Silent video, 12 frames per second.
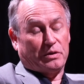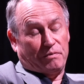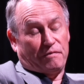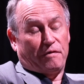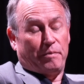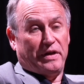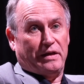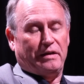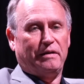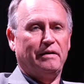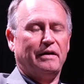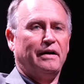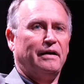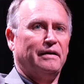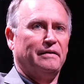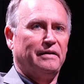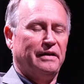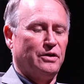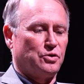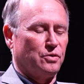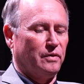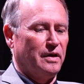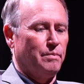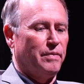wasn't for me uh,
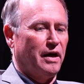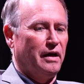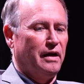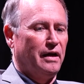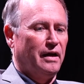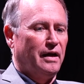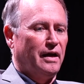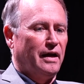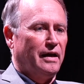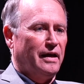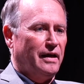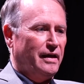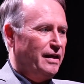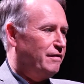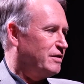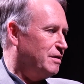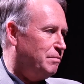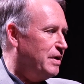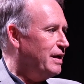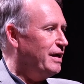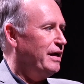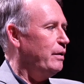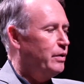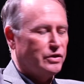initially, but he, to me
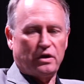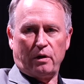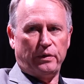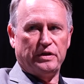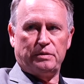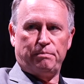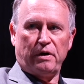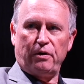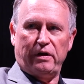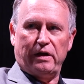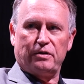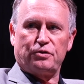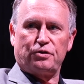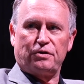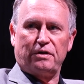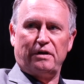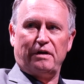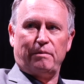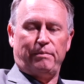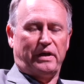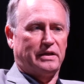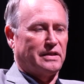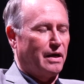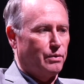he was always Bowditch,
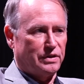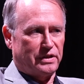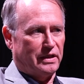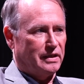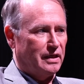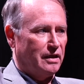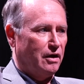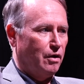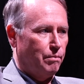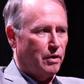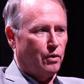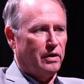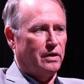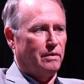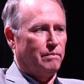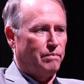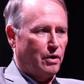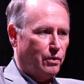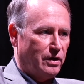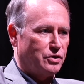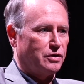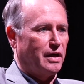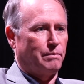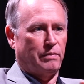because I was thinking, you know, Bowditch,
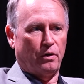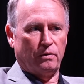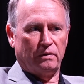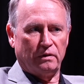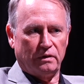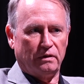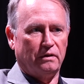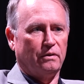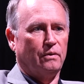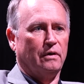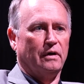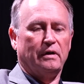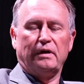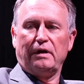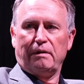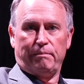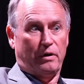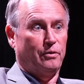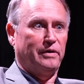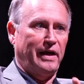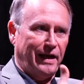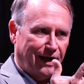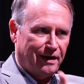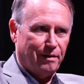Bowditch like Bowden or
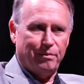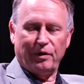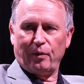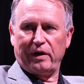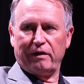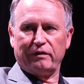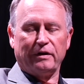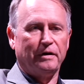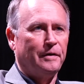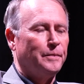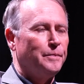Bodenham or whatever.